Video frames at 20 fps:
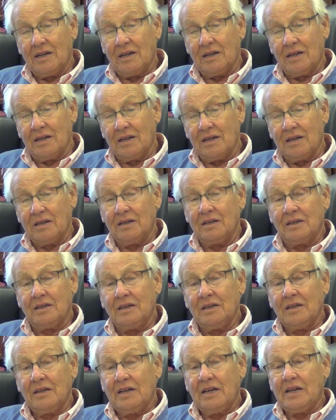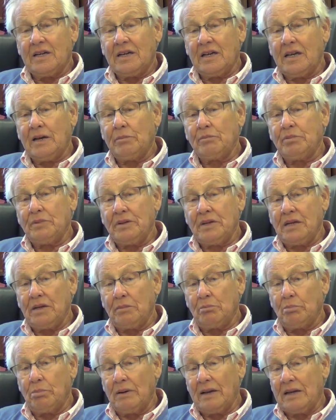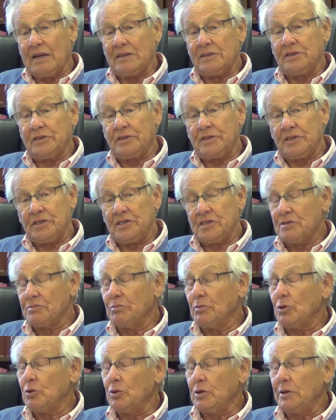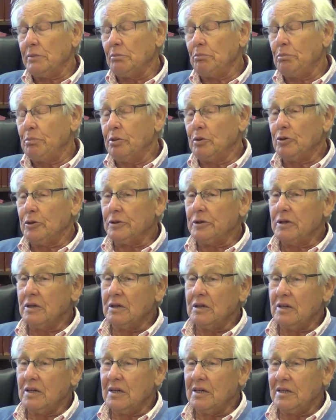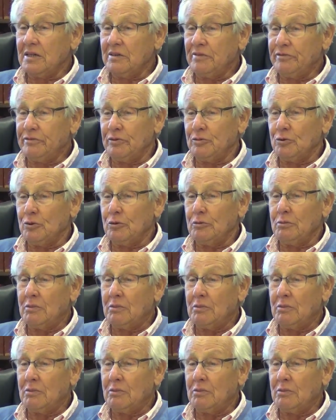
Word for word: uh, an empty bladder is more important than a full